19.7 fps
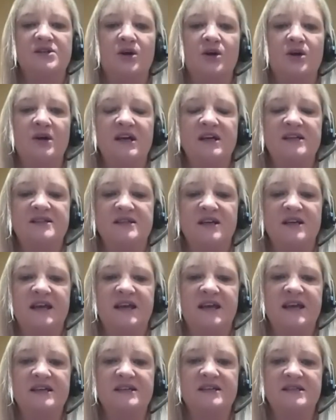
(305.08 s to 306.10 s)
it's I
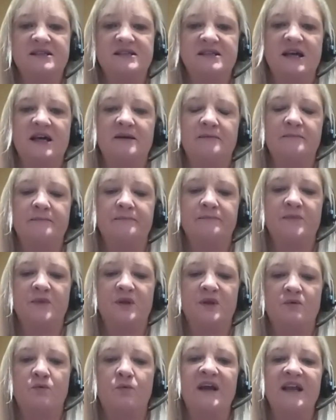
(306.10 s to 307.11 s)
guess
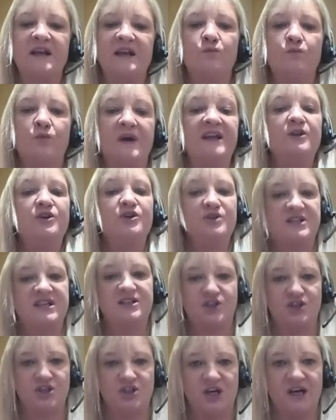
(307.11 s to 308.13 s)
when you
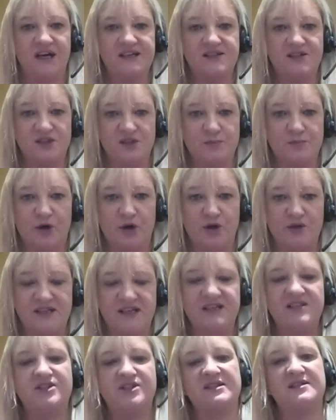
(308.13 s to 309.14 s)
digitize this
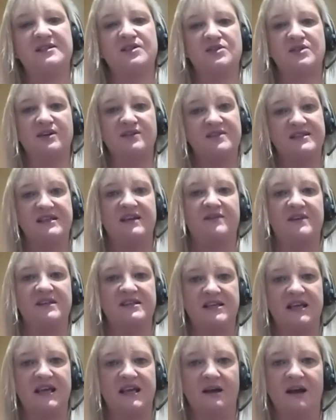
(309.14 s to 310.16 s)
process, just to sort of set the
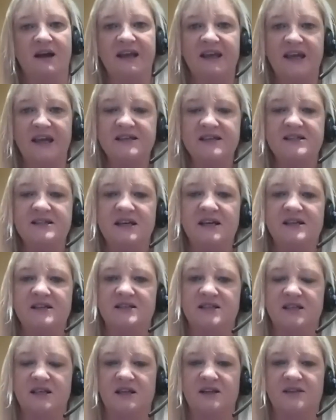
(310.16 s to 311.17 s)
scene, I guess, as
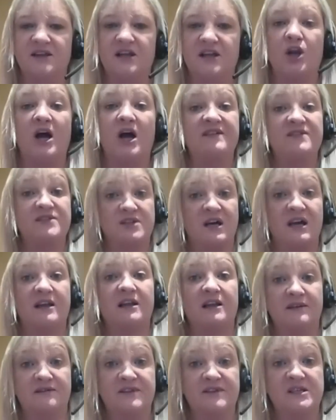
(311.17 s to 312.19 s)
to the life
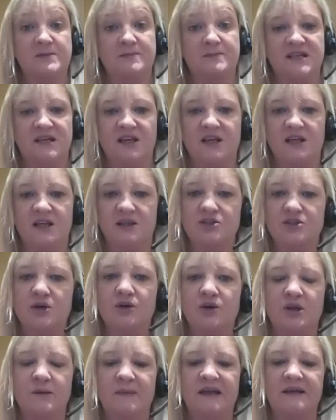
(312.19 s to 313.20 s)
cycle of this particular
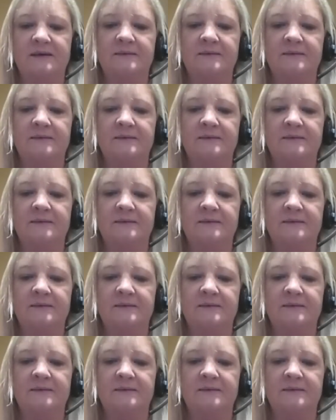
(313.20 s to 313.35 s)
document.